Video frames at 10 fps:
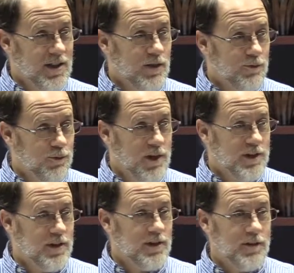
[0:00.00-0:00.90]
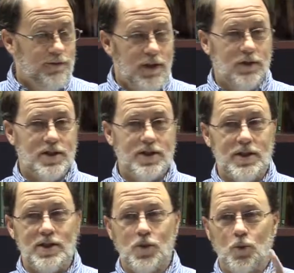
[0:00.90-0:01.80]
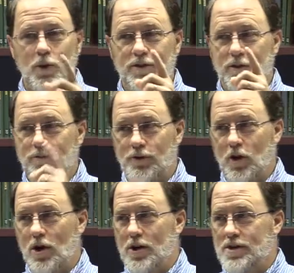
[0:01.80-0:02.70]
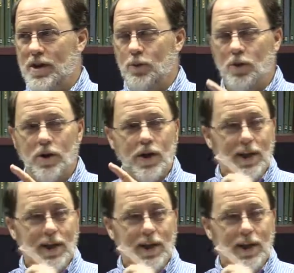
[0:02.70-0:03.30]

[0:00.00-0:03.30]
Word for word: confronted the Pharisees with the flaws that were